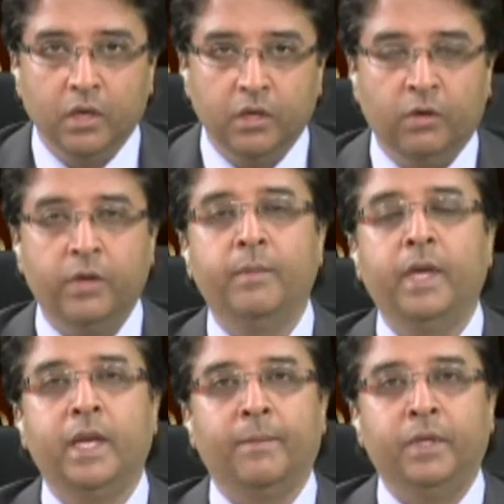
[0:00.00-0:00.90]
You're going to make
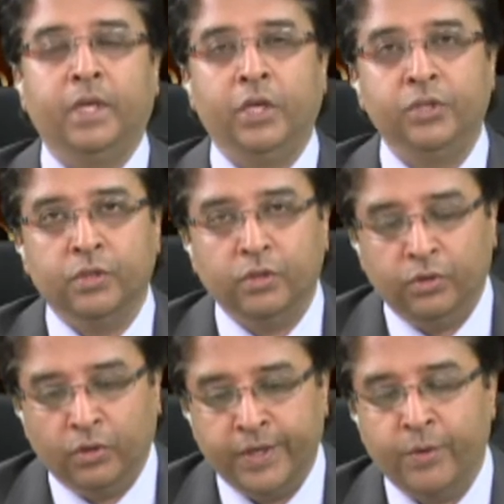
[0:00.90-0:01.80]
an application,
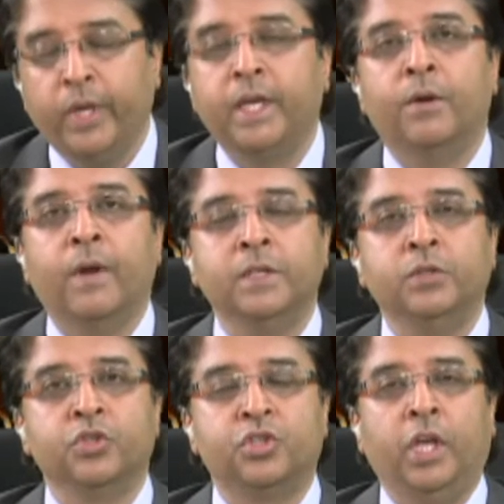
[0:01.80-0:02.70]
you're going to regularize
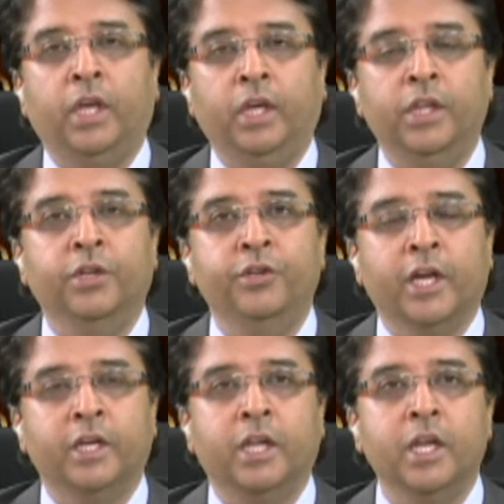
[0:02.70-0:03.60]
your stay in the
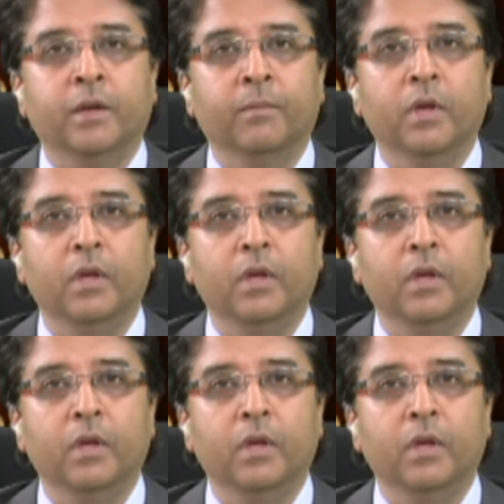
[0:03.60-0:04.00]
United Kingdom.